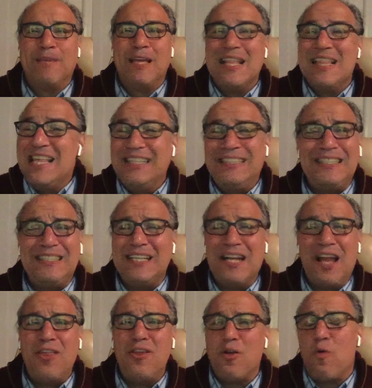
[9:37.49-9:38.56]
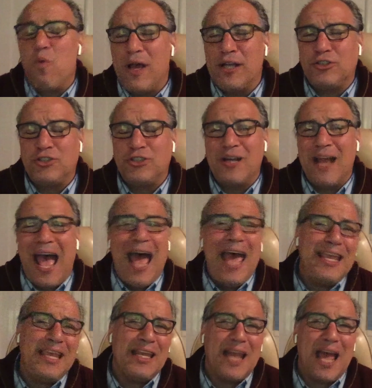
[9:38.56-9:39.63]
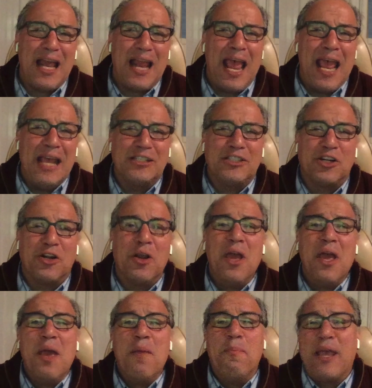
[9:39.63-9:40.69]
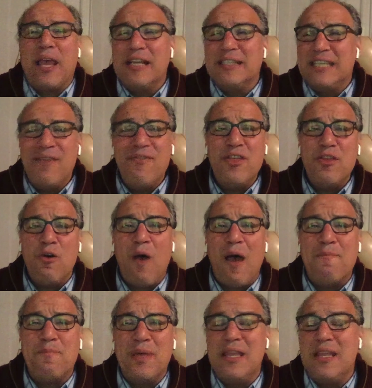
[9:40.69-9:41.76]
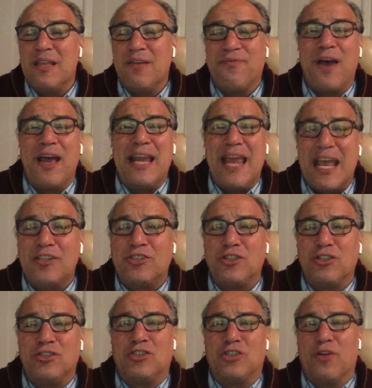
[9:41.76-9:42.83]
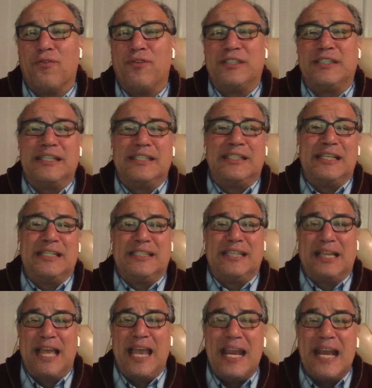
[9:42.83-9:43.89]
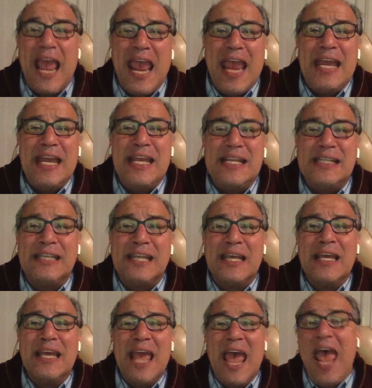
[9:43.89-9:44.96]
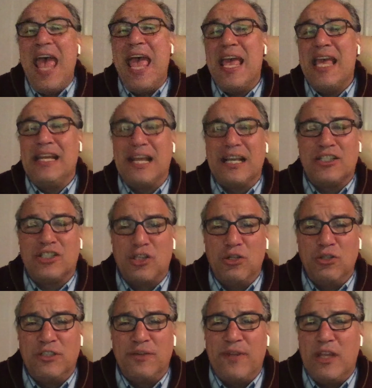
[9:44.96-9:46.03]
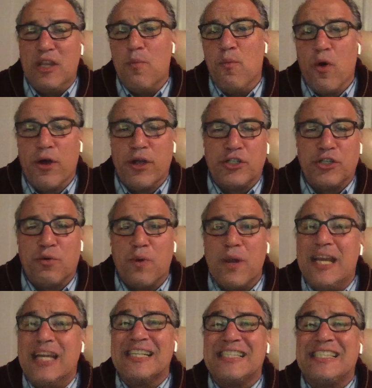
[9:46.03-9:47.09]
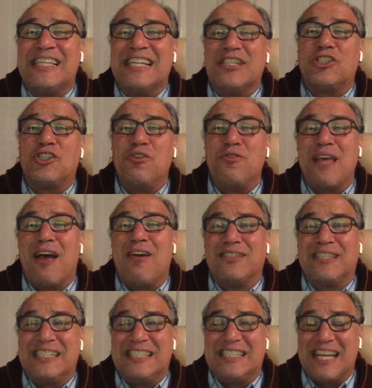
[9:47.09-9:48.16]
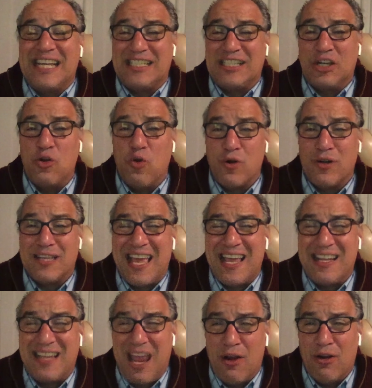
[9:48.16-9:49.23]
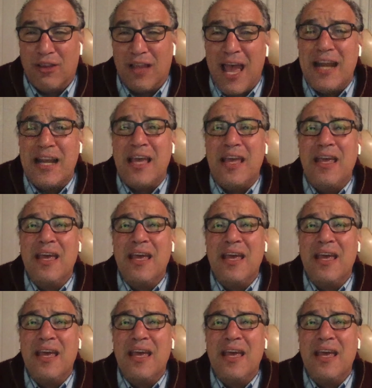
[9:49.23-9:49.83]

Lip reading: This is another question I cannot answer because even though I've been in the financial services since the late 80s and exclusively in the mortgage arena since 2006 in North Carolina,